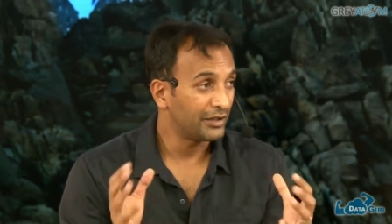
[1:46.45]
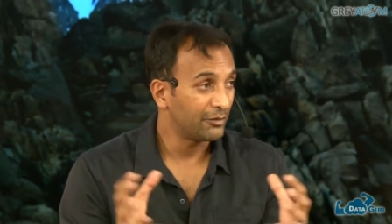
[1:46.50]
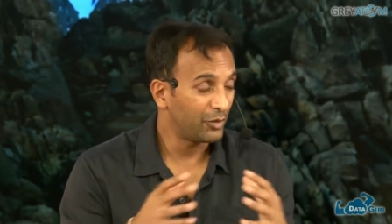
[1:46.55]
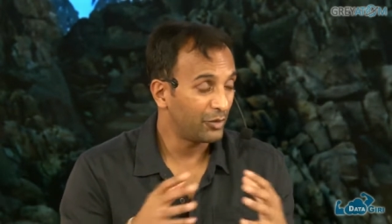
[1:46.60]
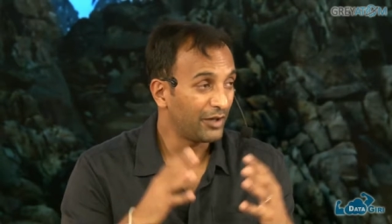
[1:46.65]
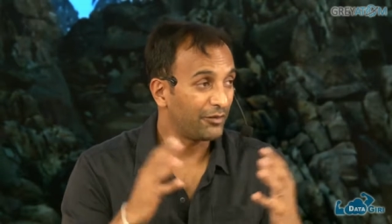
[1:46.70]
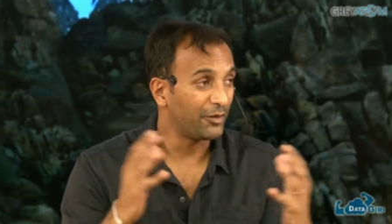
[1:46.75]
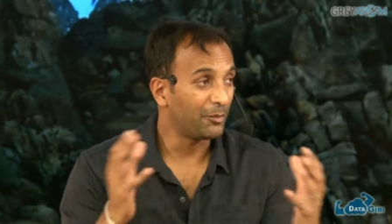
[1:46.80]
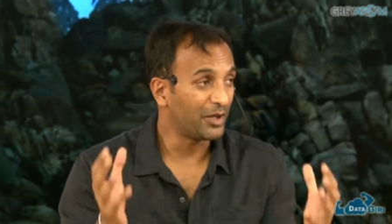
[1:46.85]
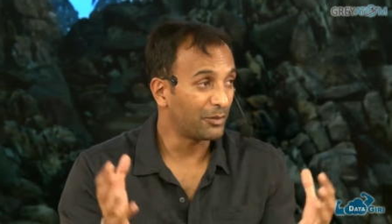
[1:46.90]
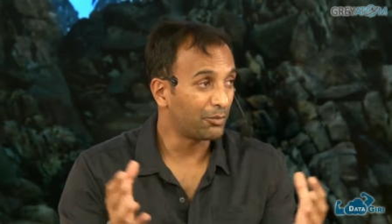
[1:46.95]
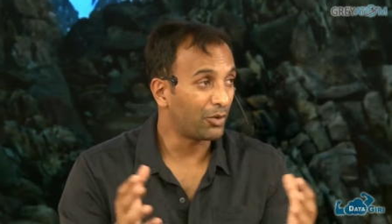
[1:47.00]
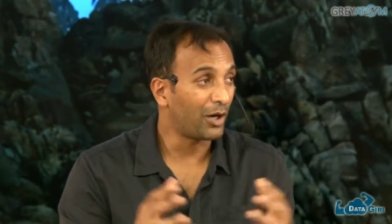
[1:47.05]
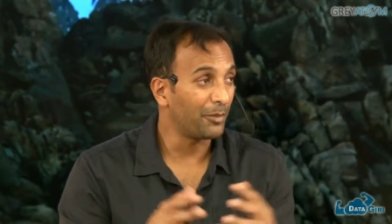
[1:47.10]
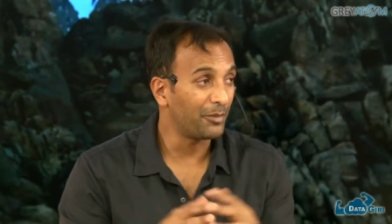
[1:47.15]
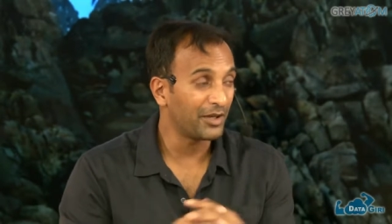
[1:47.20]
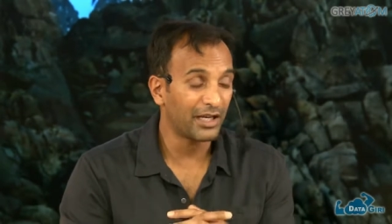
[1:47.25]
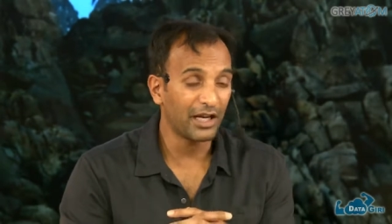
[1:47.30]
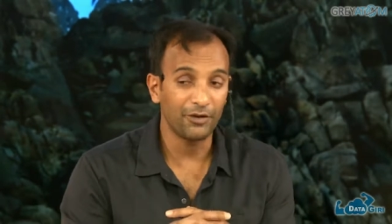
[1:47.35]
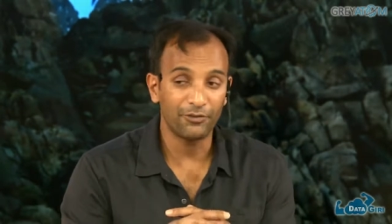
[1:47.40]
we have a big
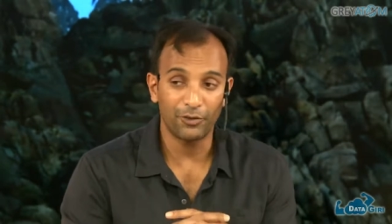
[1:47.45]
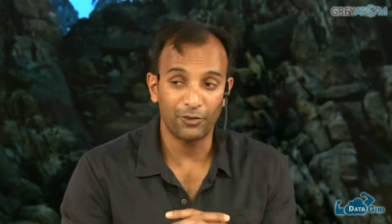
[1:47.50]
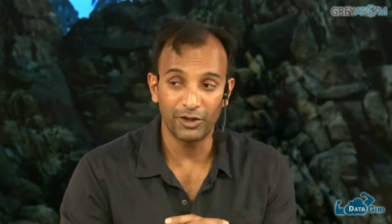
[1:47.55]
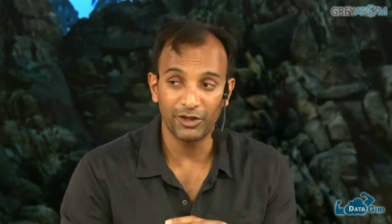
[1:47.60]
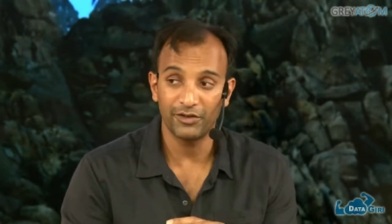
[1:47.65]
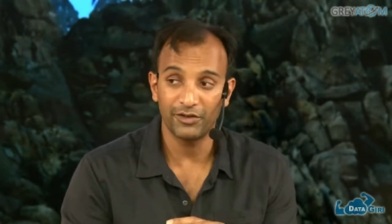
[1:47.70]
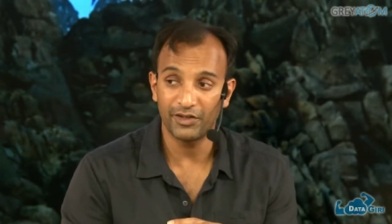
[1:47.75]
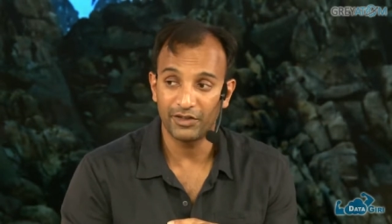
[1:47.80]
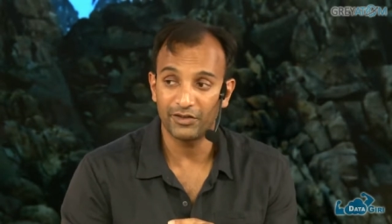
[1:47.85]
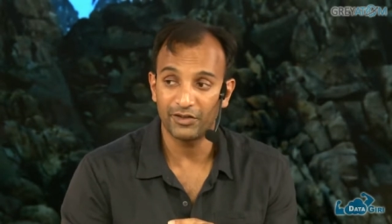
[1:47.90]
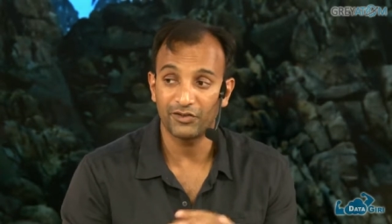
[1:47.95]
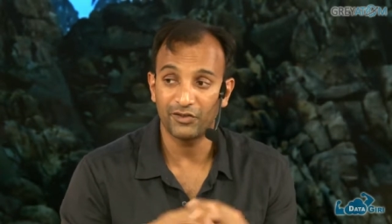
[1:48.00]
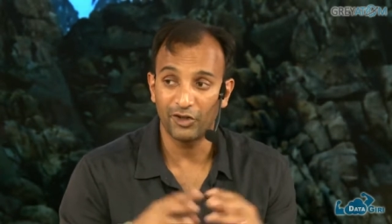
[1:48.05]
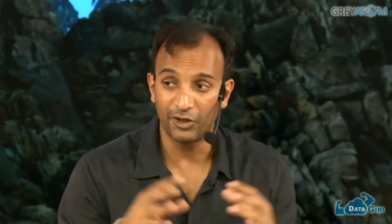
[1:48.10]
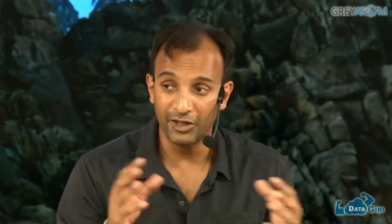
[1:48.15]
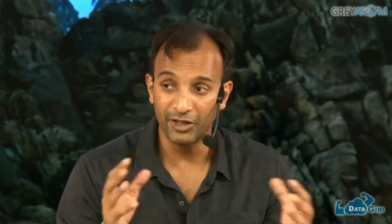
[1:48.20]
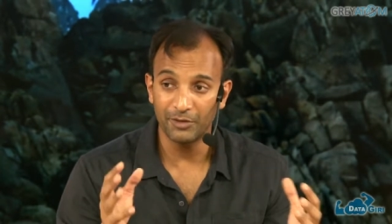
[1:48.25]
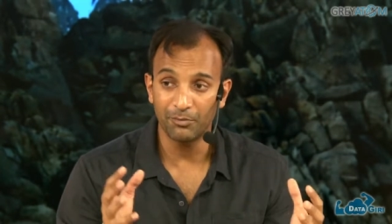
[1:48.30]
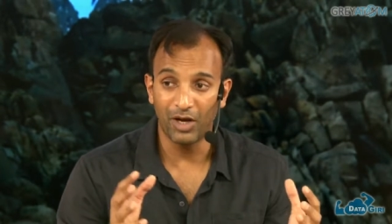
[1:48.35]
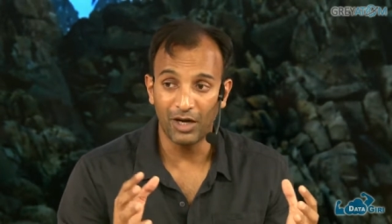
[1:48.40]
problem in California is that the
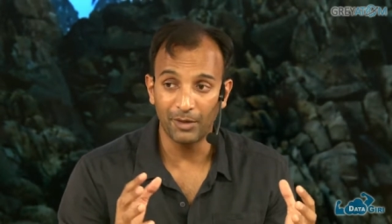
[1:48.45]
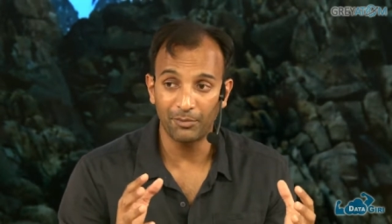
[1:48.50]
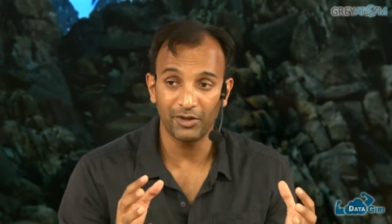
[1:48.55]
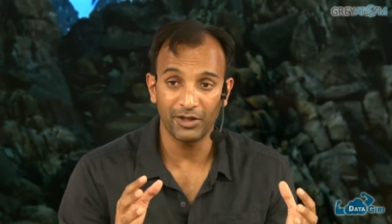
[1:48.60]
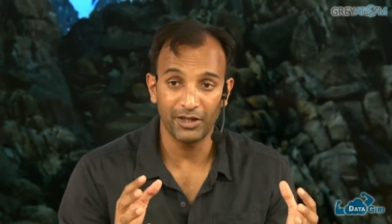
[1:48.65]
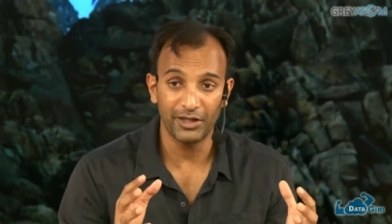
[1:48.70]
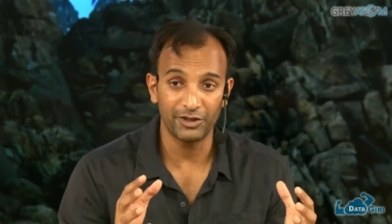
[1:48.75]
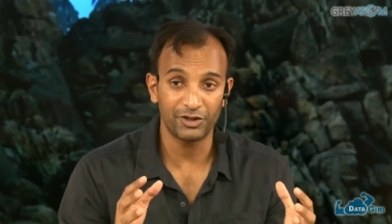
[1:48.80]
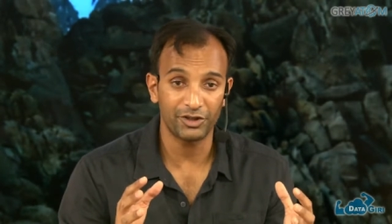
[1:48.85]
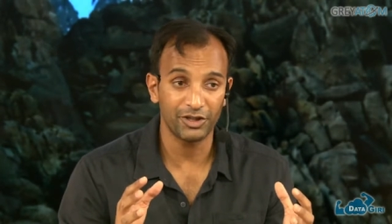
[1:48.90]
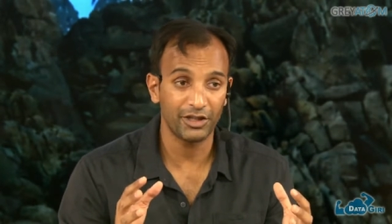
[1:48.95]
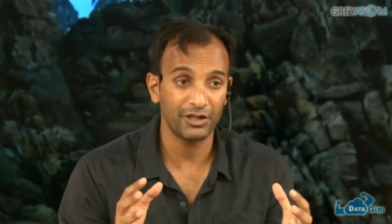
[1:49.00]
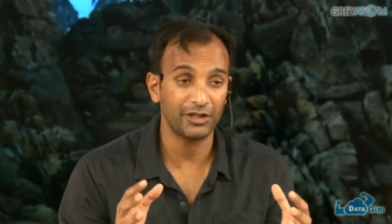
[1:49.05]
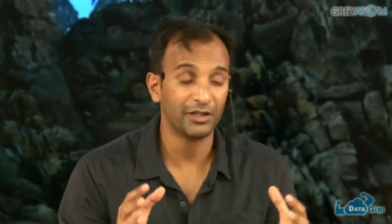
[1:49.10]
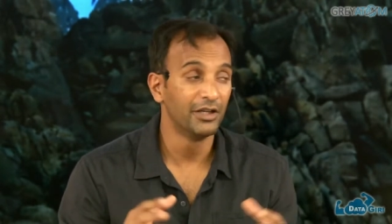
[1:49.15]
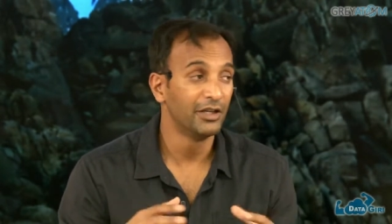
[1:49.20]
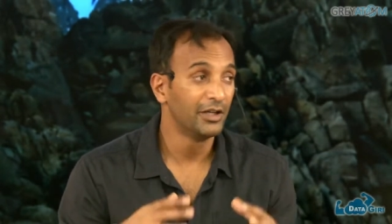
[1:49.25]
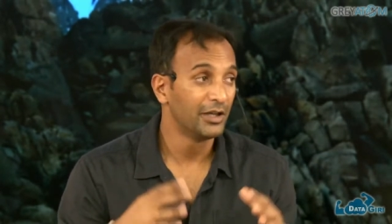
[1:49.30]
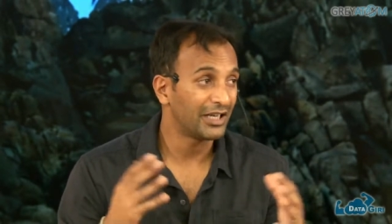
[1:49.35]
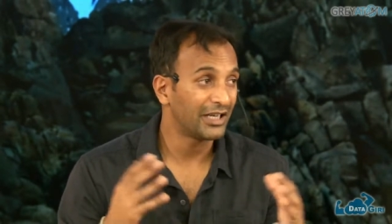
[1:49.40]
sardine population
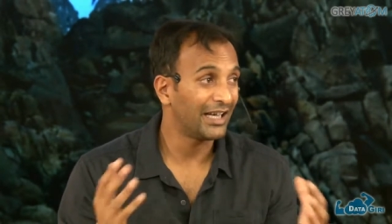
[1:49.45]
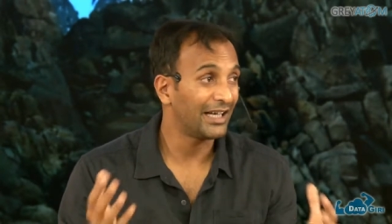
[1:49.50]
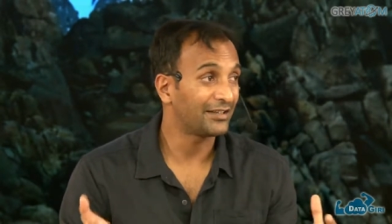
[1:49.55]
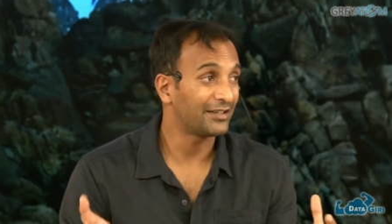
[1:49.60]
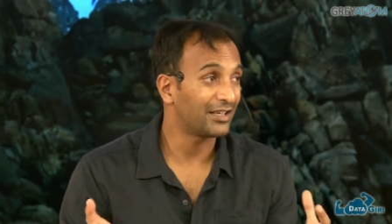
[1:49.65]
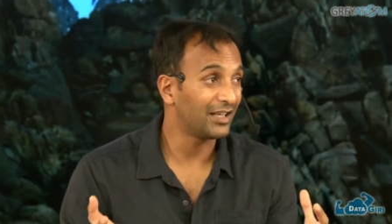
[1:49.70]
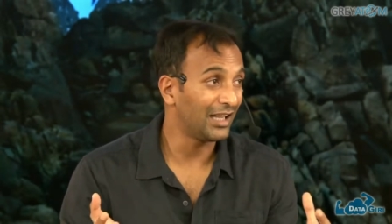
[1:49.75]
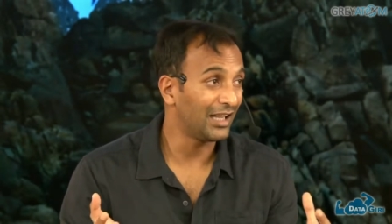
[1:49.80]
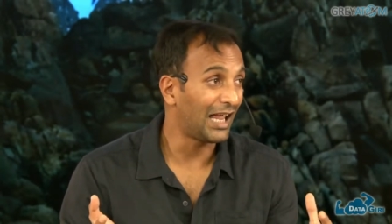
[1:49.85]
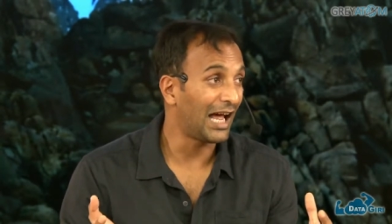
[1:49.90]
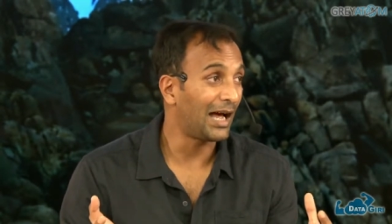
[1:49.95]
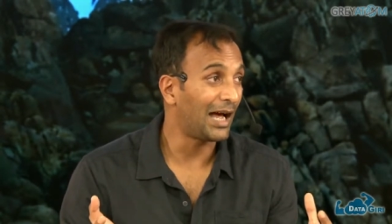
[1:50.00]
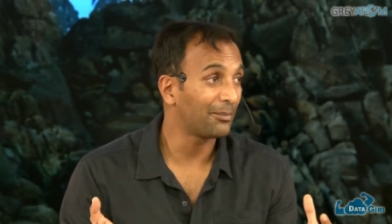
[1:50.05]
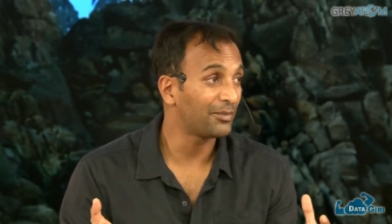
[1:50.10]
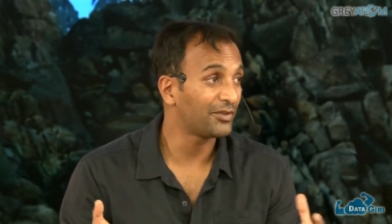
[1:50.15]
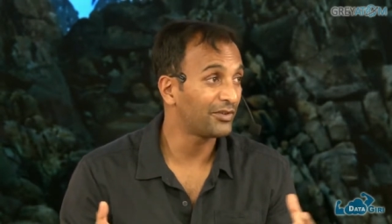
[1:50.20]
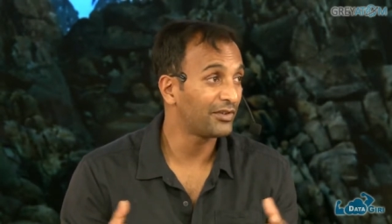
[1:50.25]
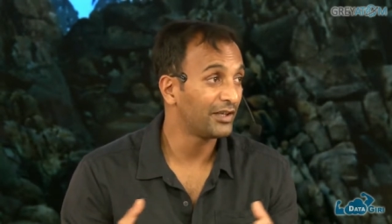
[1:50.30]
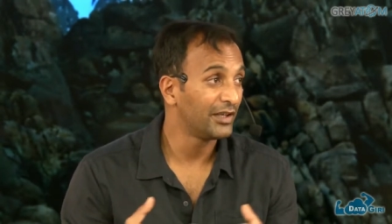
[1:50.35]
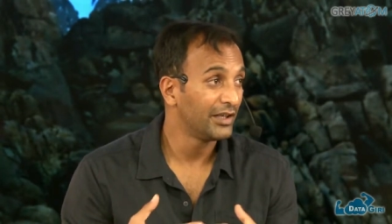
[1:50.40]
had
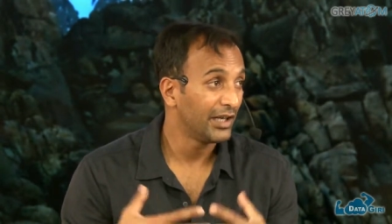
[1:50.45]
collapsed,